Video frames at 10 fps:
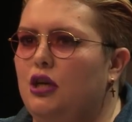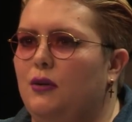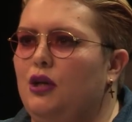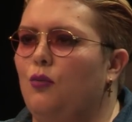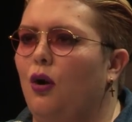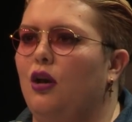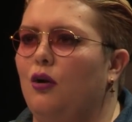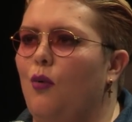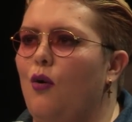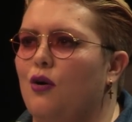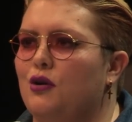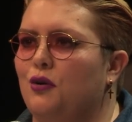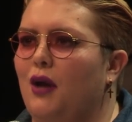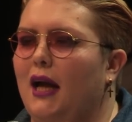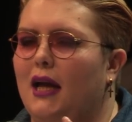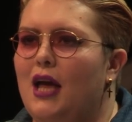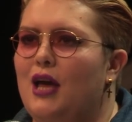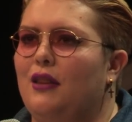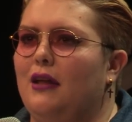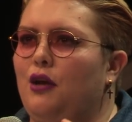at you when you won an award or like
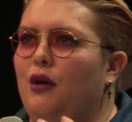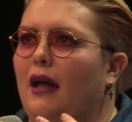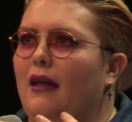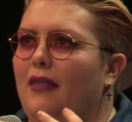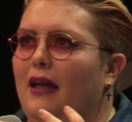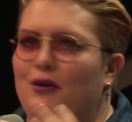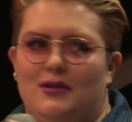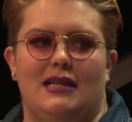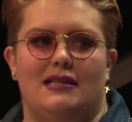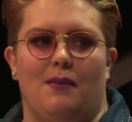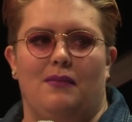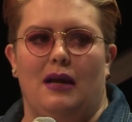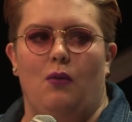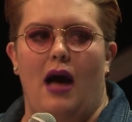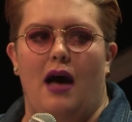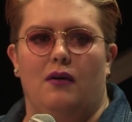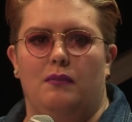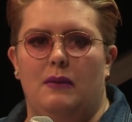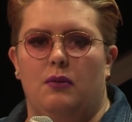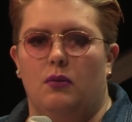that you, uh, that you did something well.
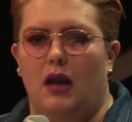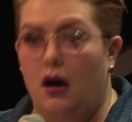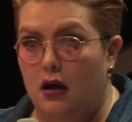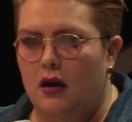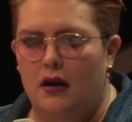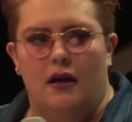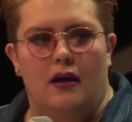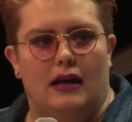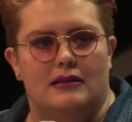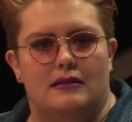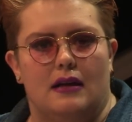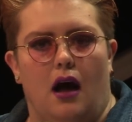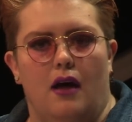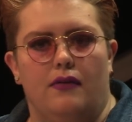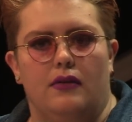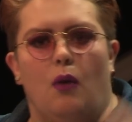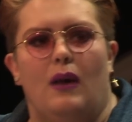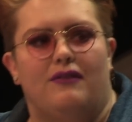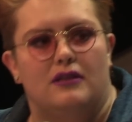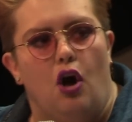And people were like, because no
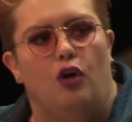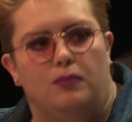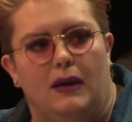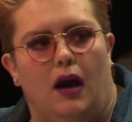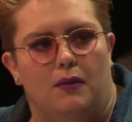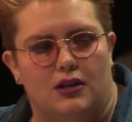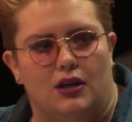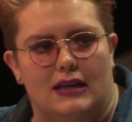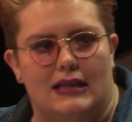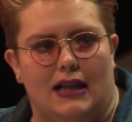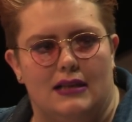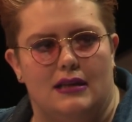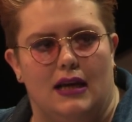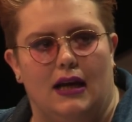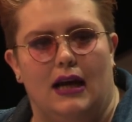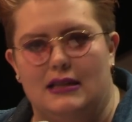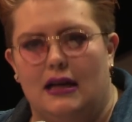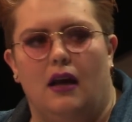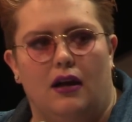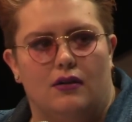one ever told me I was good at dancing
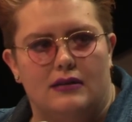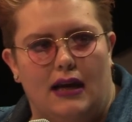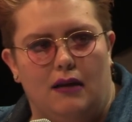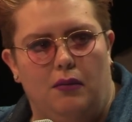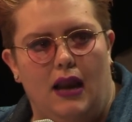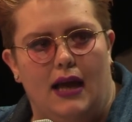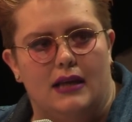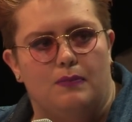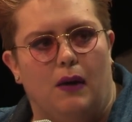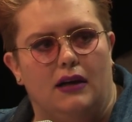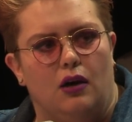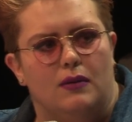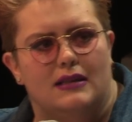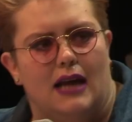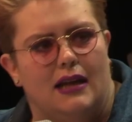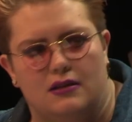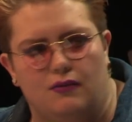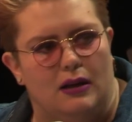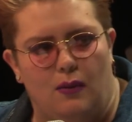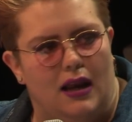until I got second place, but I'd always dance
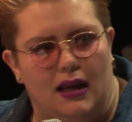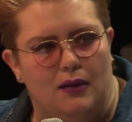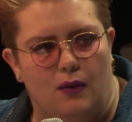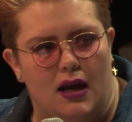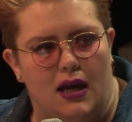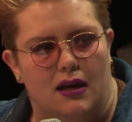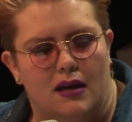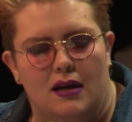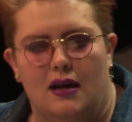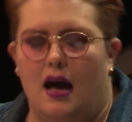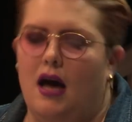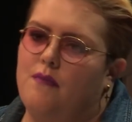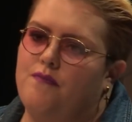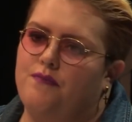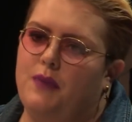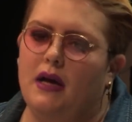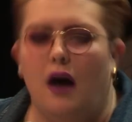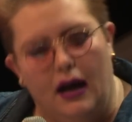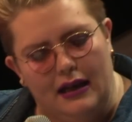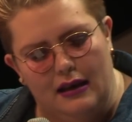really well anyway. Um,
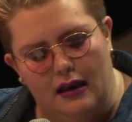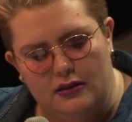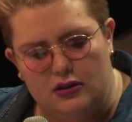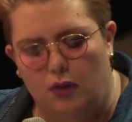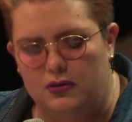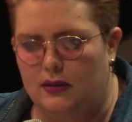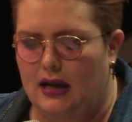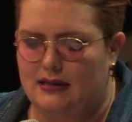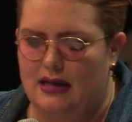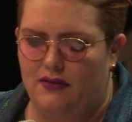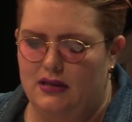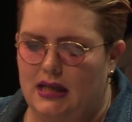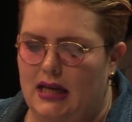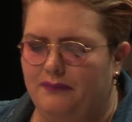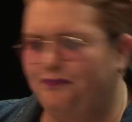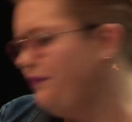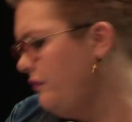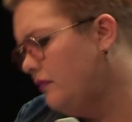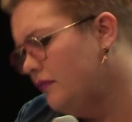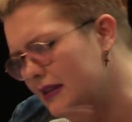but I stopped doing that 17
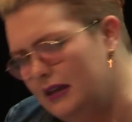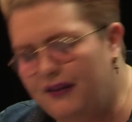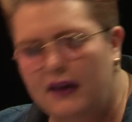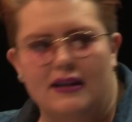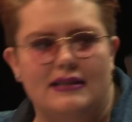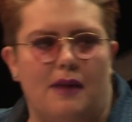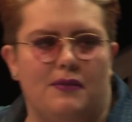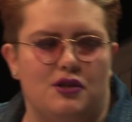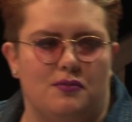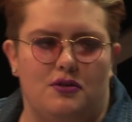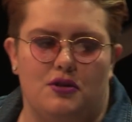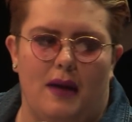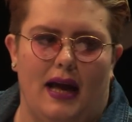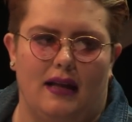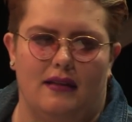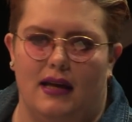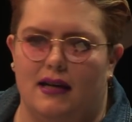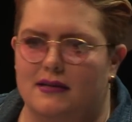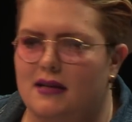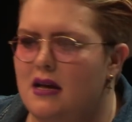did various amateur dramatic
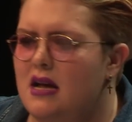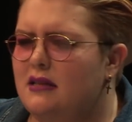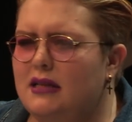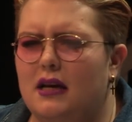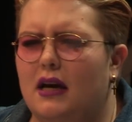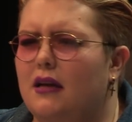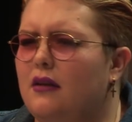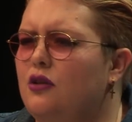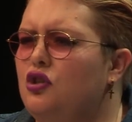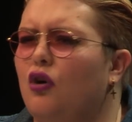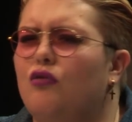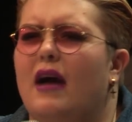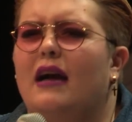things. Did uh, John